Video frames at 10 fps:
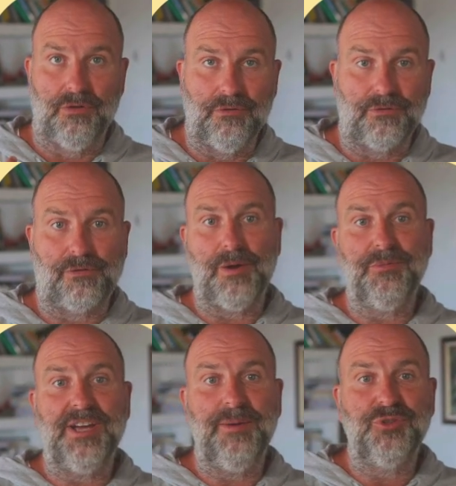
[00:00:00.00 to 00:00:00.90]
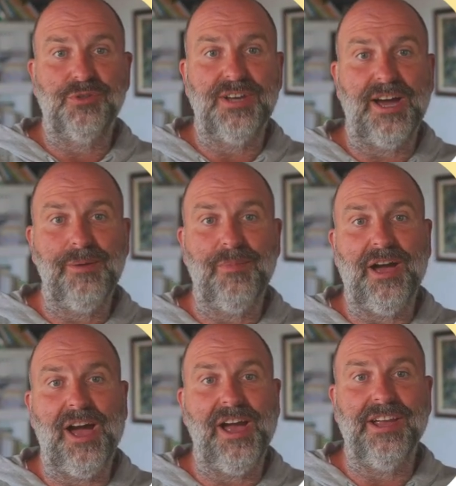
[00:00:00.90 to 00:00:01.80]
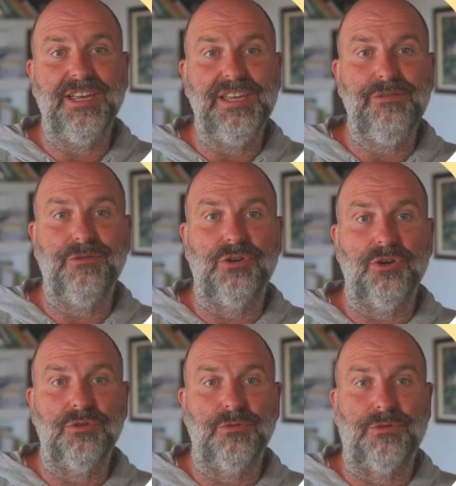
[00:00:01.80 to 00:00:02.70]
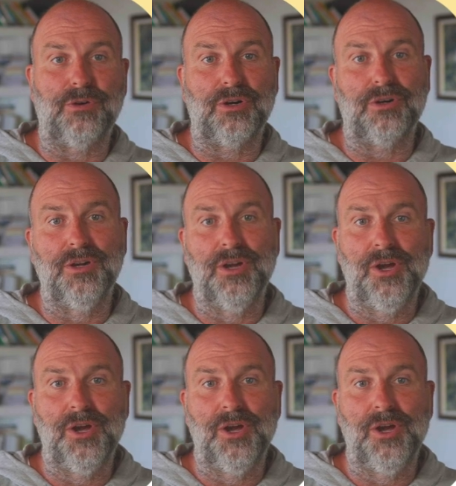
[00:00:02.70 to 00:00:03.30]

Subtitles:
From time to time, I even go for